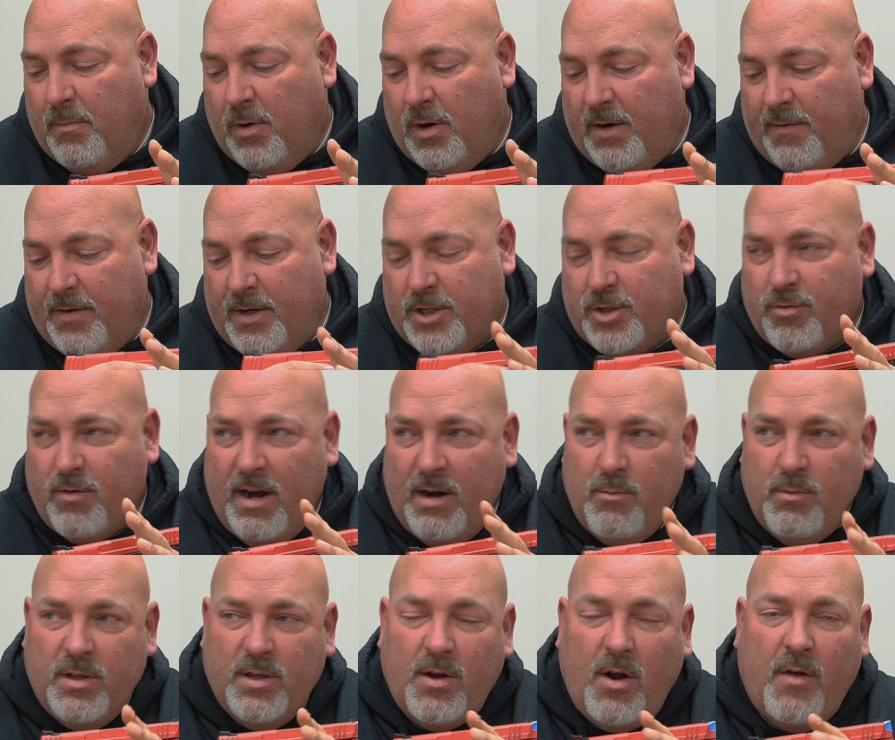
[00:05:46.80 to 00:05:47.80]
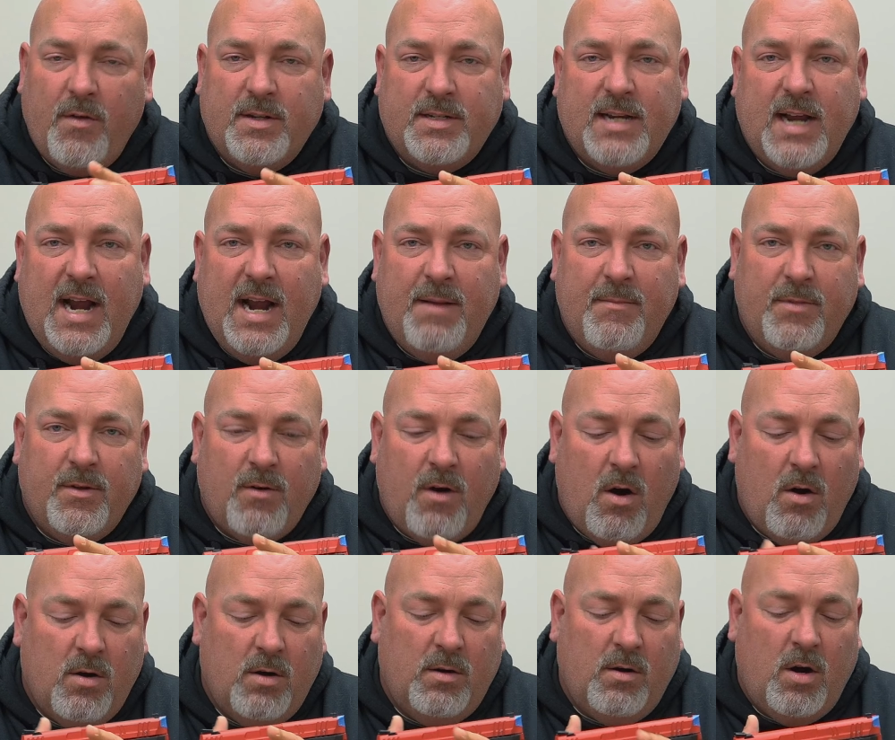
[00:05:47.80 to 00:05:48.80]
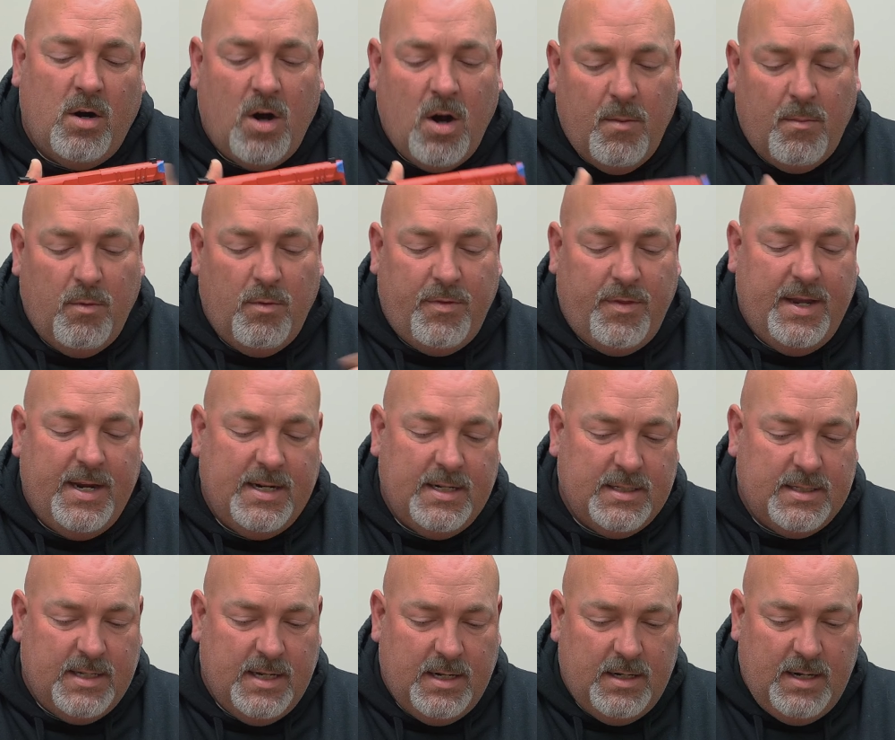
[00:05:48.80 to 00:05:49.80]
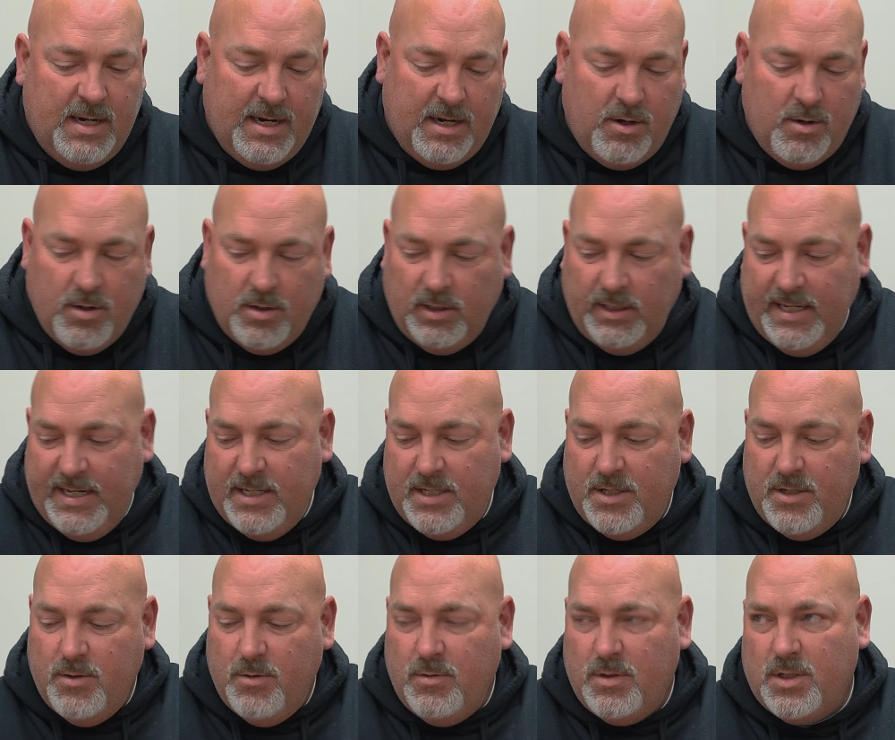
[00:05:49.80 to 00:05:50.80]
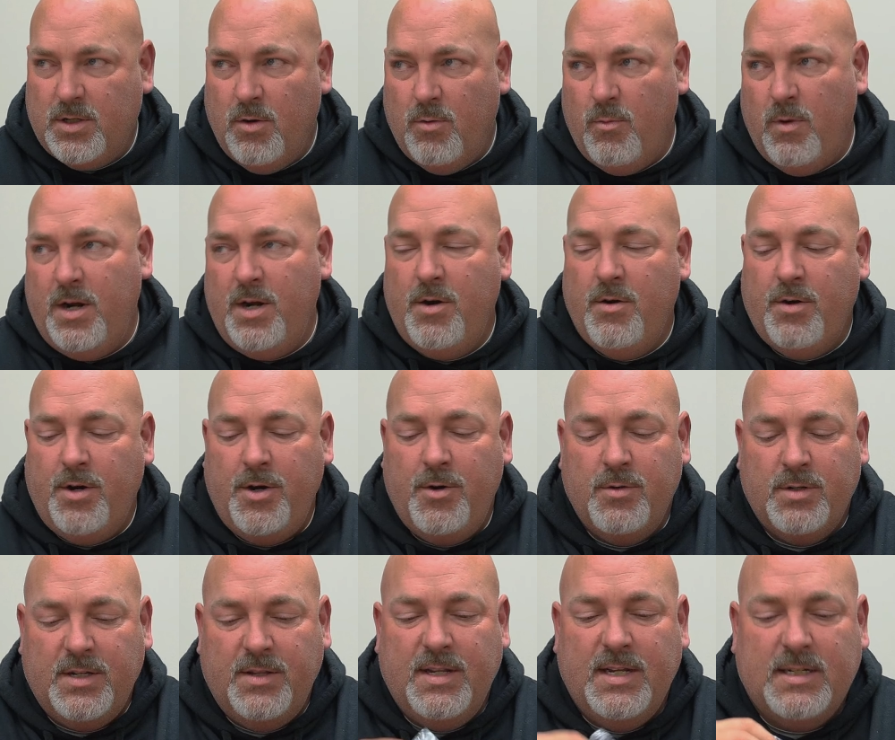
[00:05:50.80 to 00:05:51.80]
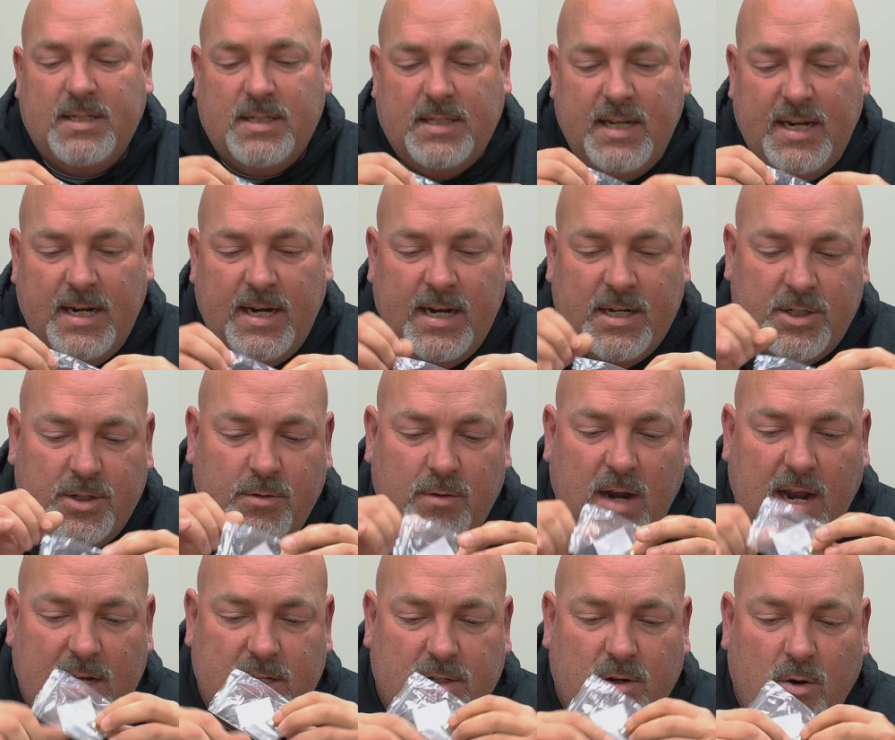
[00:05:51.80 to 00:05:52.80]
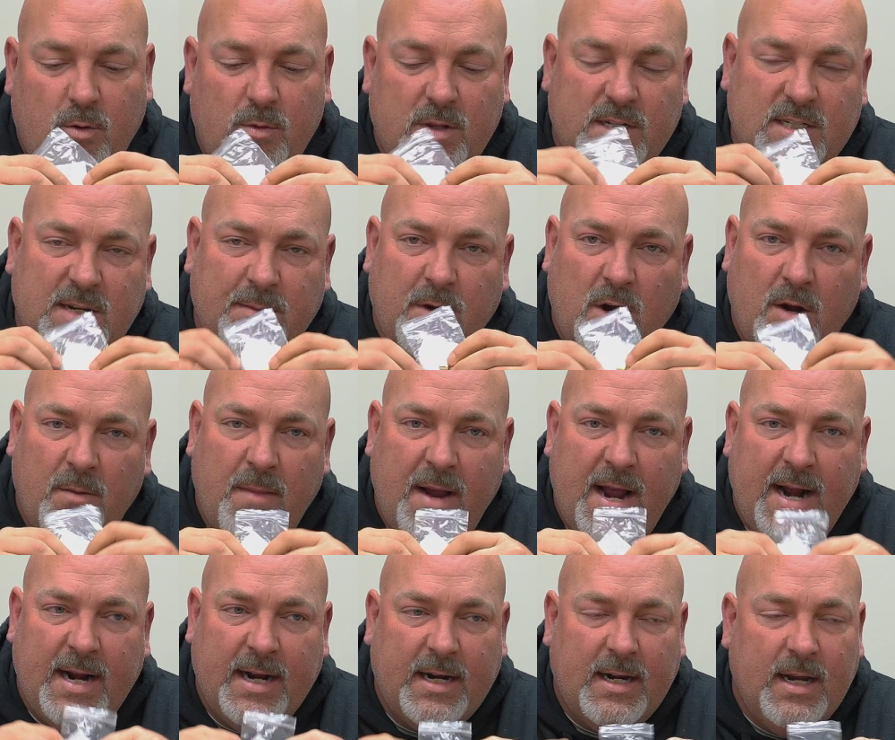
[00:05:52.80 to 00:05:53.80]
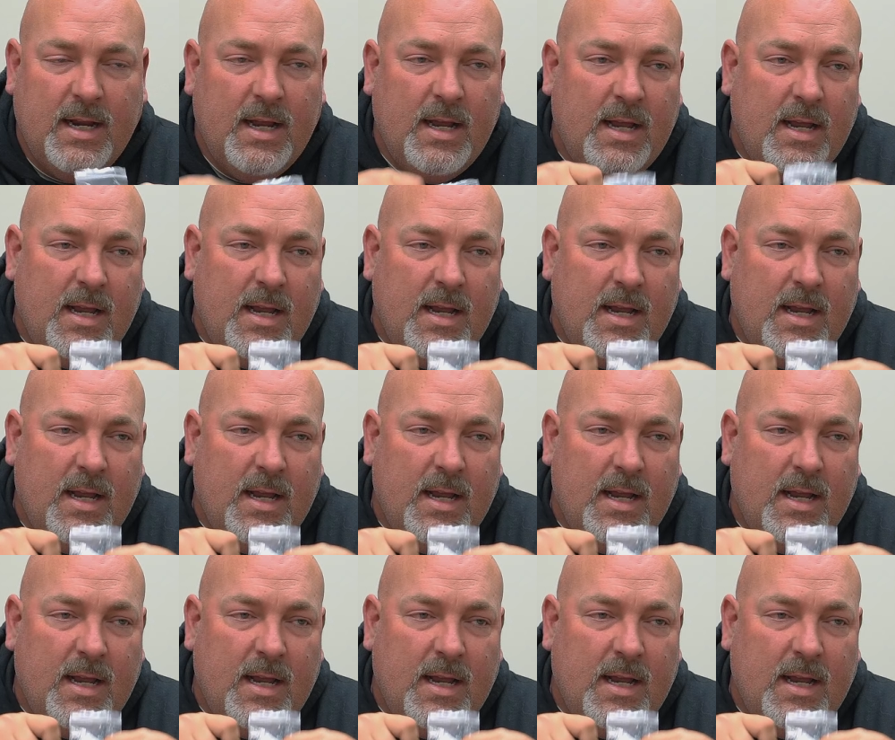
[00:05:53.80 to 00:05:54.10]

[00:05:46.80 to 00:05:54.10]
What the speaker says: but if you train with it all the time, there are a couple things that it could lead to. So when you're using this thing, as you guys know, the semi-automatic,